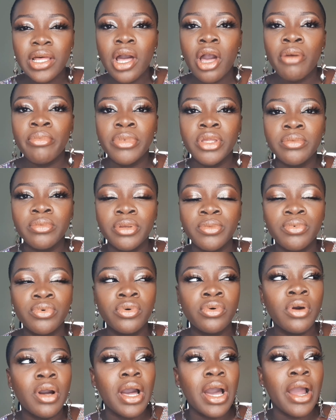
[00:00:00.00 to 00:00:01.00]
at how many
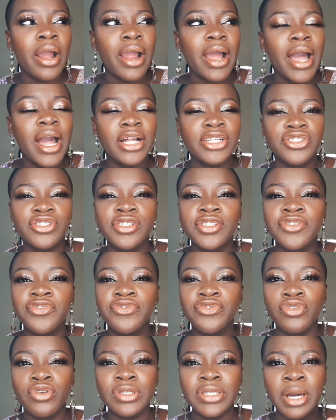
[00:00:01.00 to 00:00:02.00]
people are actually
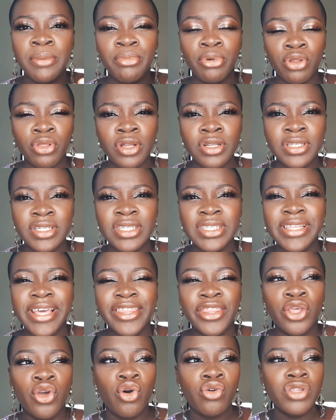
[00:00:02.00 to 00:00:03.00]
fraud apologists.
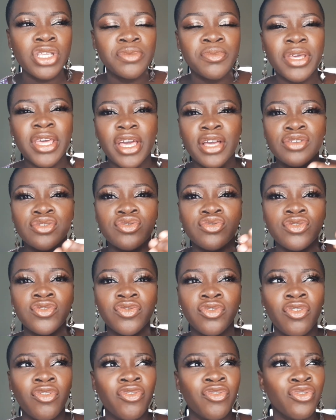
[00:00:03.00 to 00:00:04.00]
Like, they always make excuse
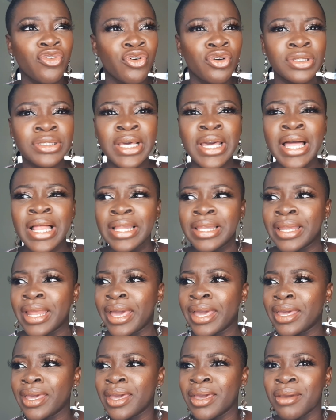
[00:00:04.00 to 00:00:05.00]
for fraud,
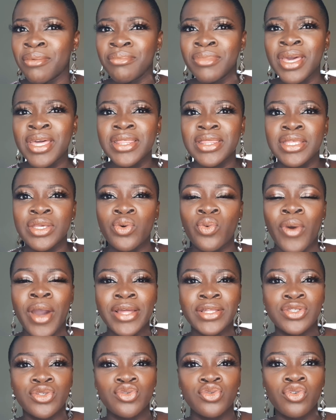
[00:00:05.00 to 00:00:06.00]
like the
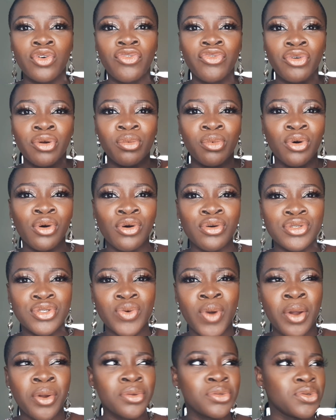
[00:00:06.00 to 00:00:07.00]
white stole from us,
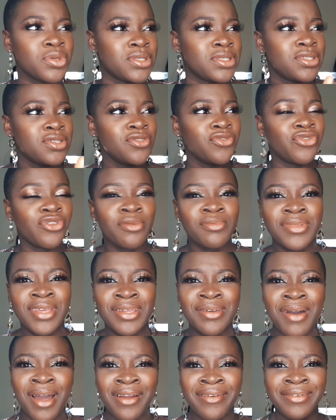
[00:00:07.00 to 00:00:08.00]
so we're going to steal from
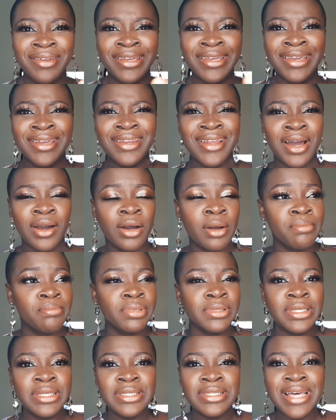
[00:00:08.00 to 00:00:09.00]
them and regain our.
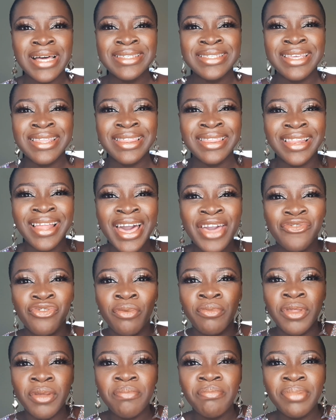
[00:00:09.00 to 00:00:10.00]
Please, that's the lie
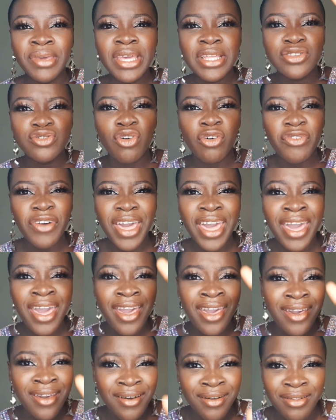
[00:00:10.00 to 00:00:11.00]
from the pit of
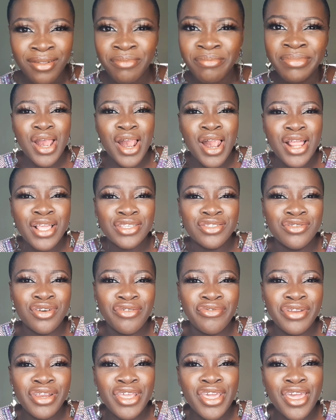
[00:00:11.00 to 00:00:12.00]
hell. It's
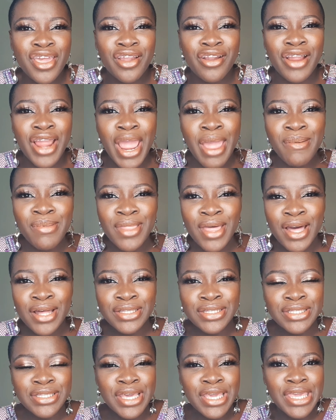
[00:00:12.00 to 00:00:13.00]
not really a crime now.
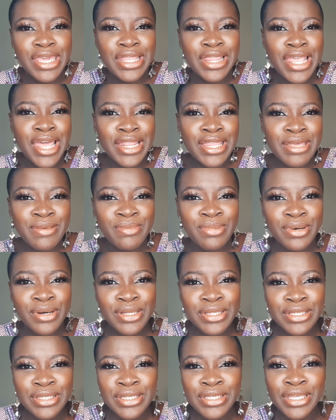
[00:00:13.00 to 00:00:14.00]
They didn't kill
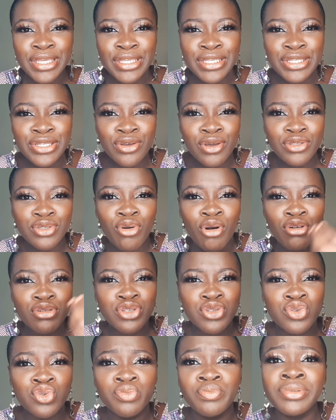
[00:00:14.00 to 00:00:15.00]
anybody. It's just
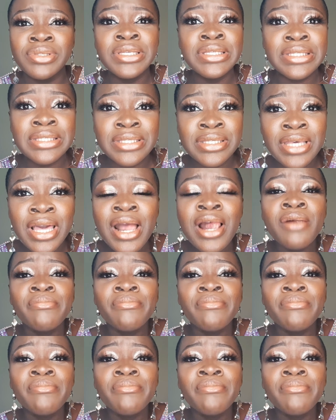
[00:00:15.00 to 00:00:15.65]
hustle. Please,